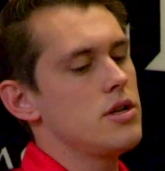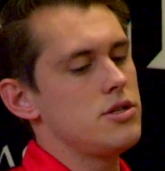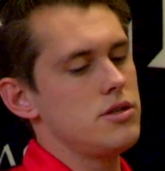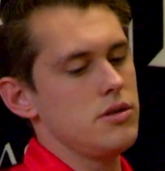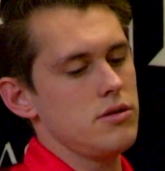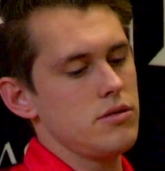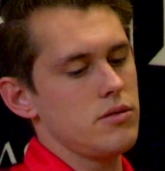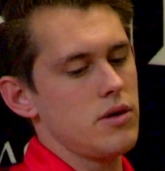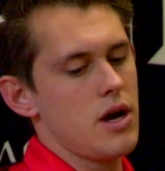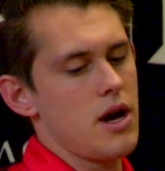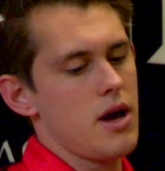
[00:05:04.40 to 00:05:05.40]
to
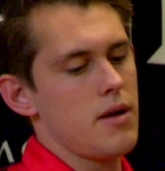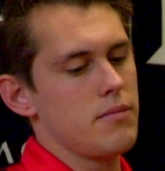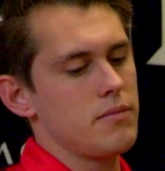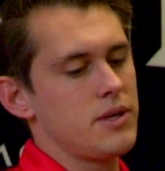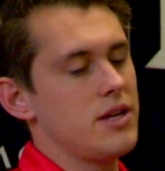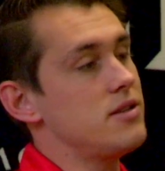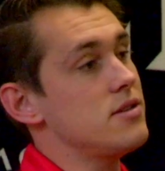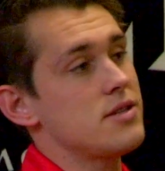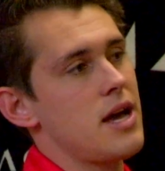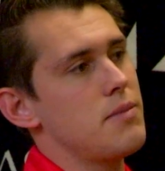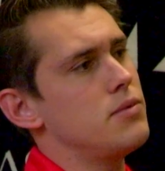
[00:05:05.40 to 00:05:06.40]
get
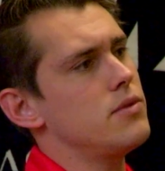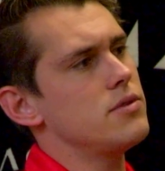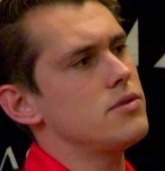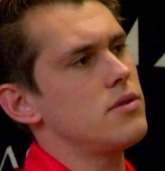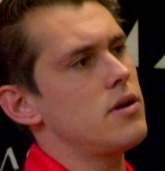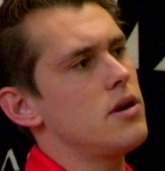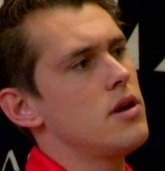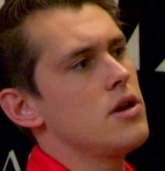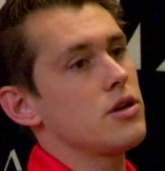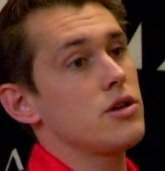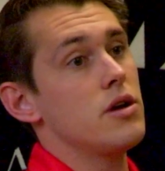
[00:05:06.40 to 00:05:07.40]
discipled or
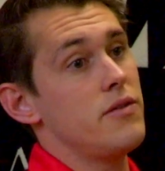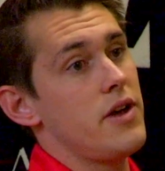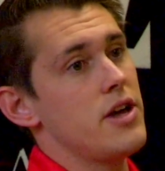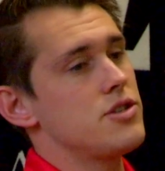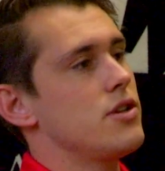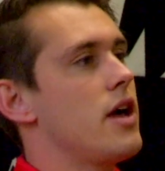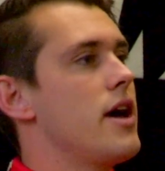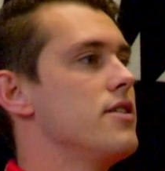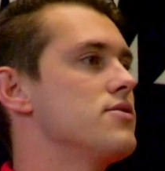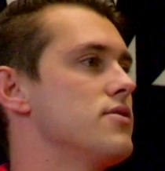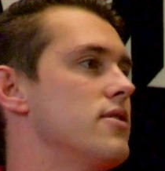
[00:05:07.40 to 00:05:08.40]

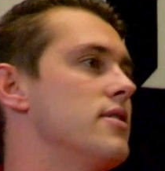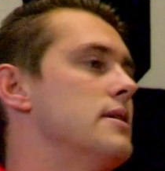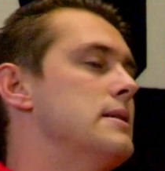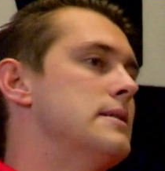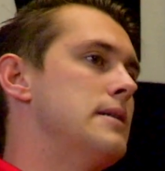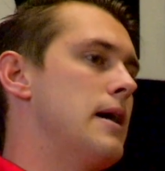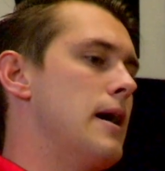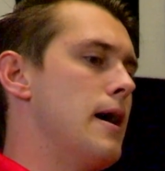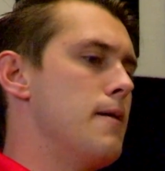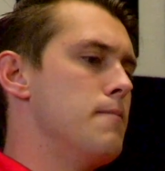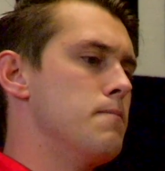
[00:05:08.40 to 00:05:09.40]
evangelize. Or
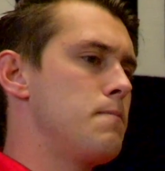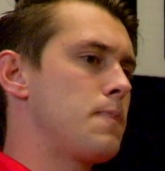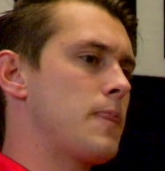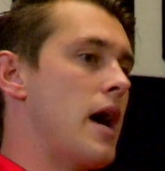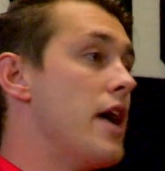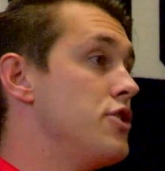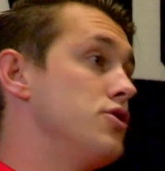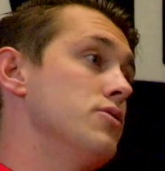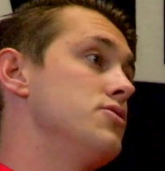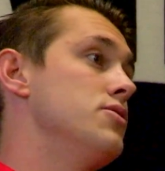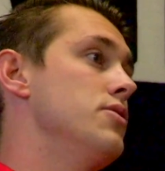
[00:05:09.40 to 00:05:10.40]
I
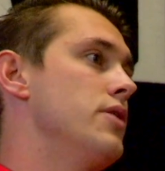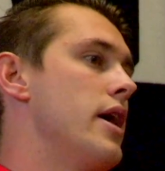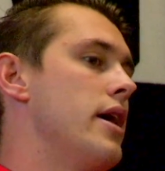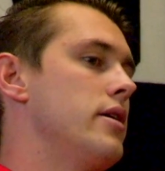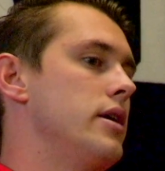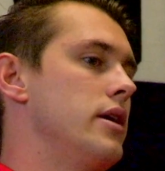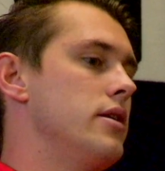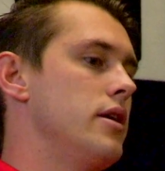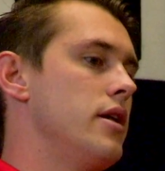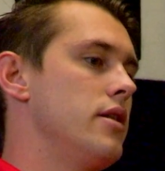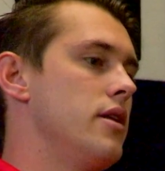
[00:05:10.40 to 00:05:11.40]
chose to do that,
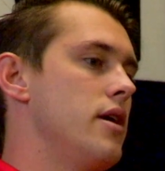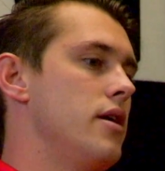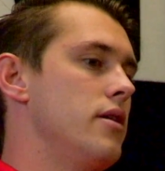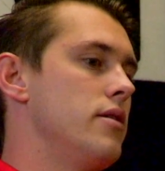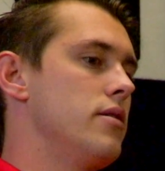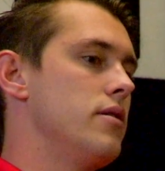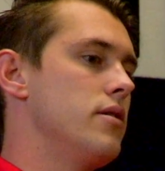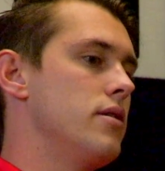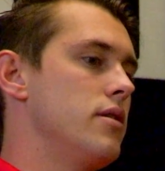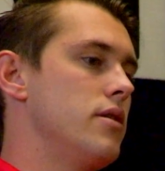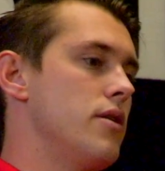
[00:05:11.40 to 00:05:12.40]
and
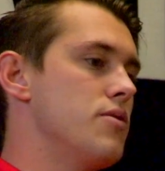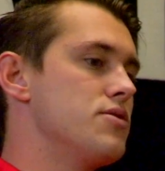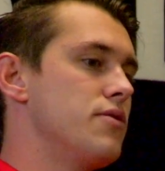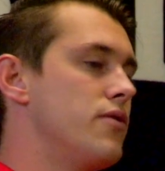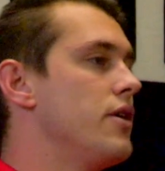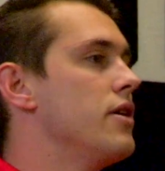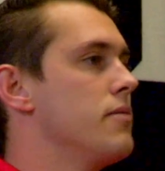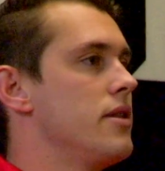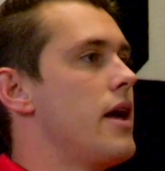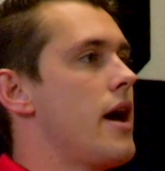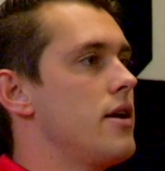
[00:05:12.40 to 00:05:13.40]
there was a freedom
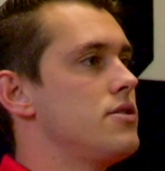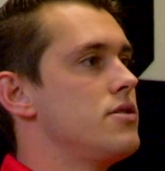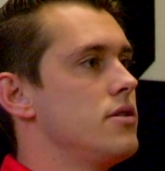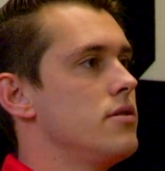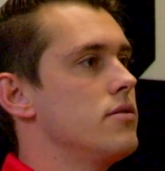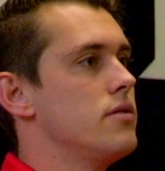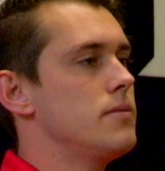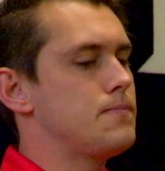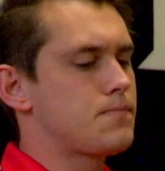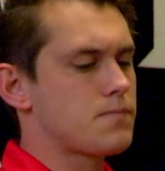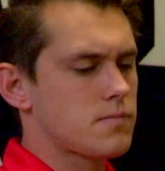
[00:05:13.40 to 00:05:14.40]
in that too.
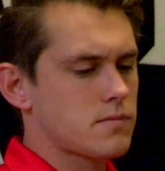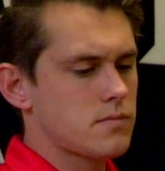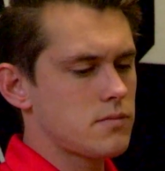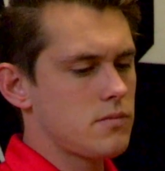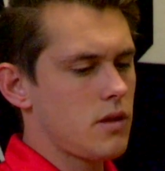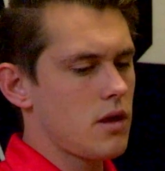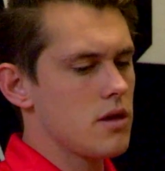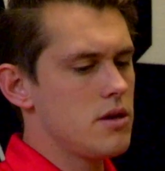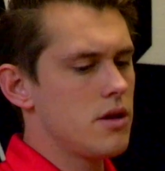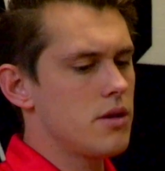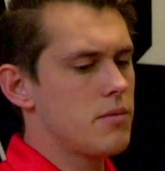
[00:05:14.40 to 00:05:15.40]

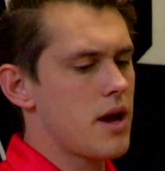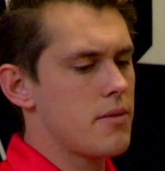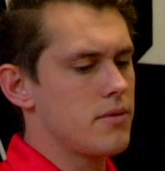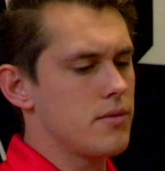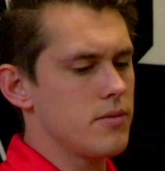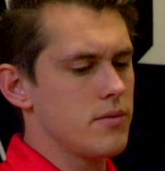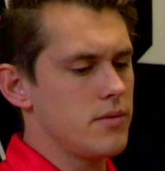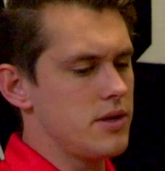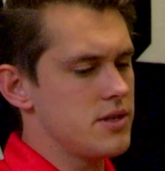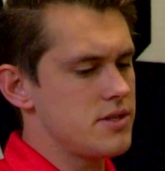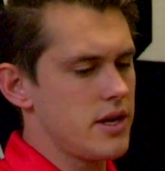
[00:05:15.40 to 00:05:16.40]
And in the Bible,
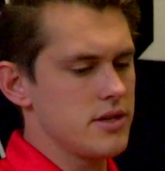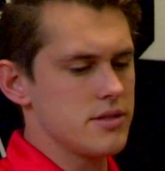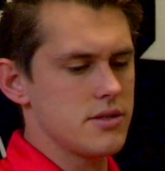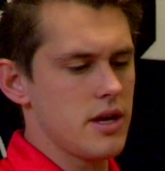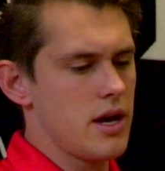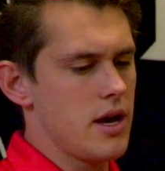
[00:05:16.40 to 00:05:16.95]
when it says